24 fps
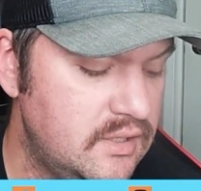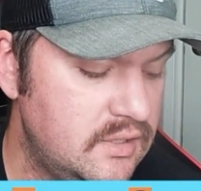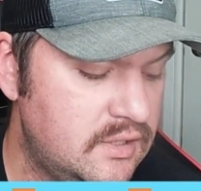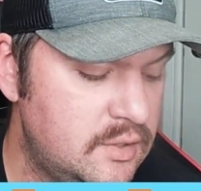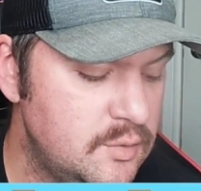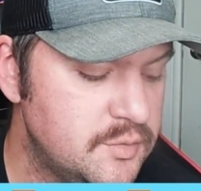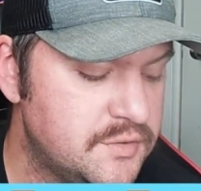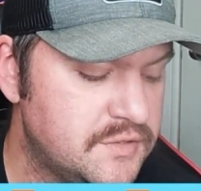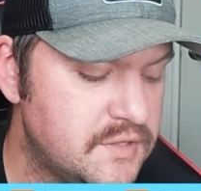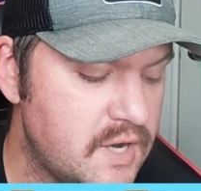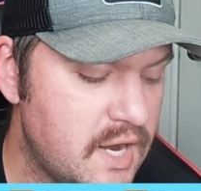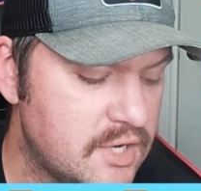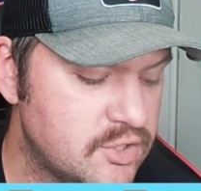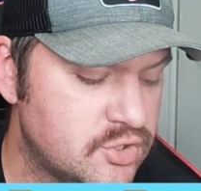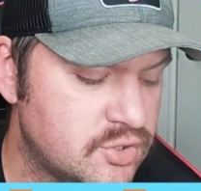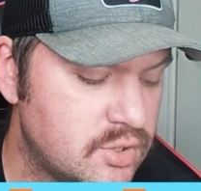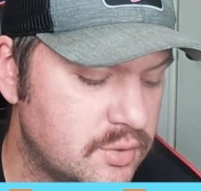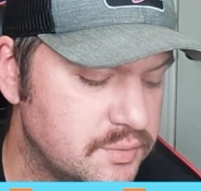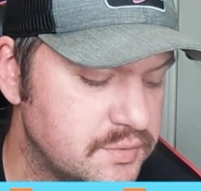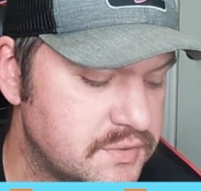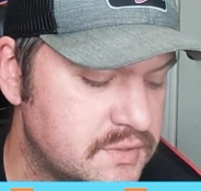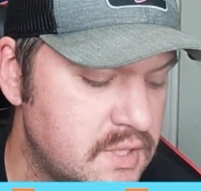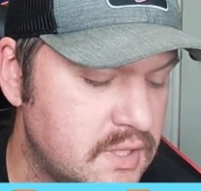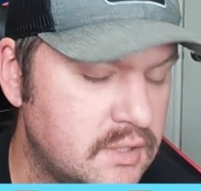Houston
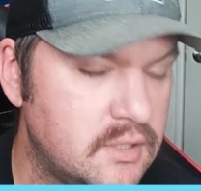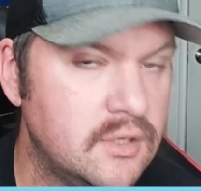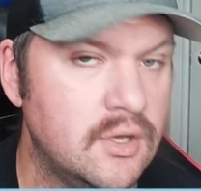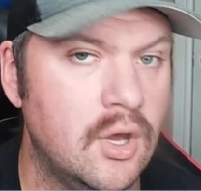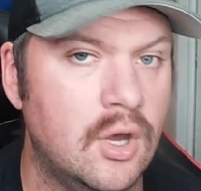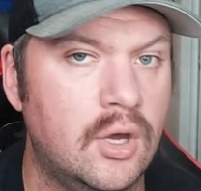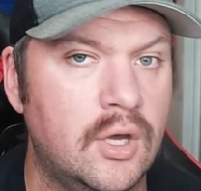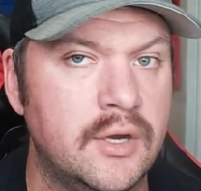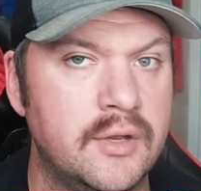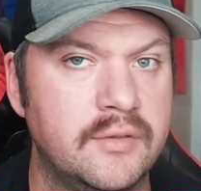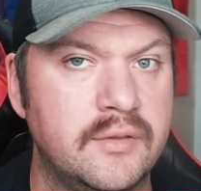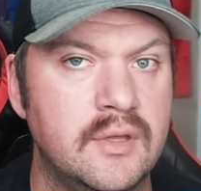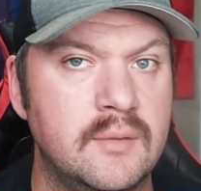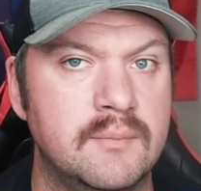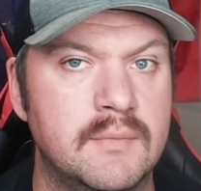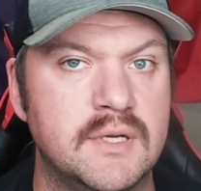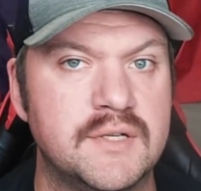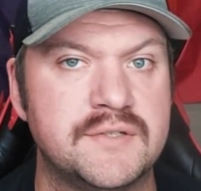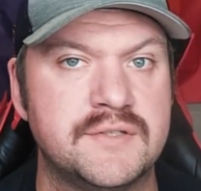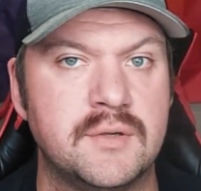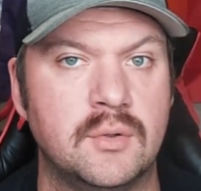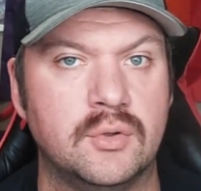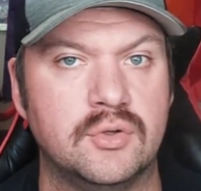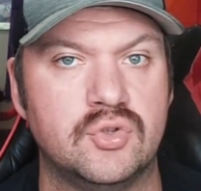Astros taking on the
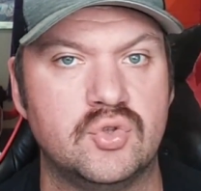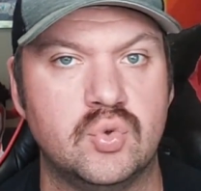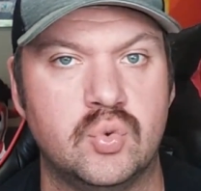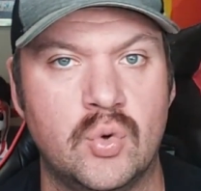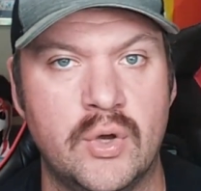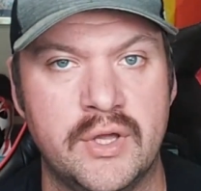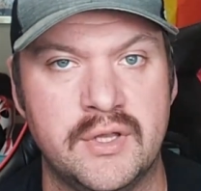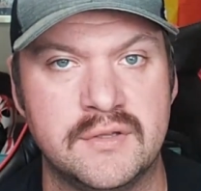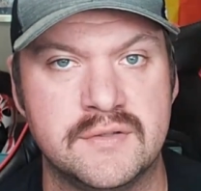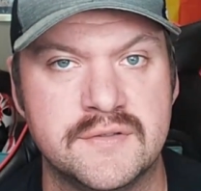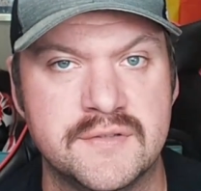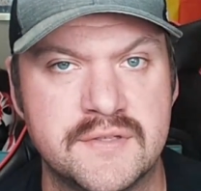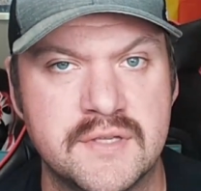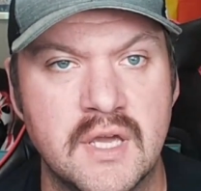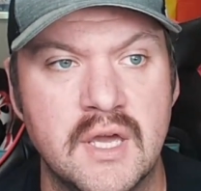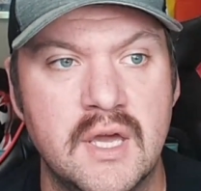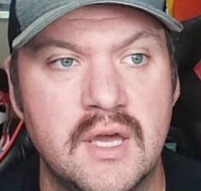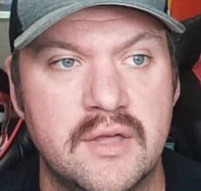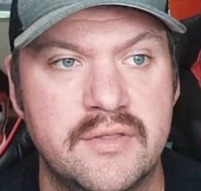Minnesota Twins.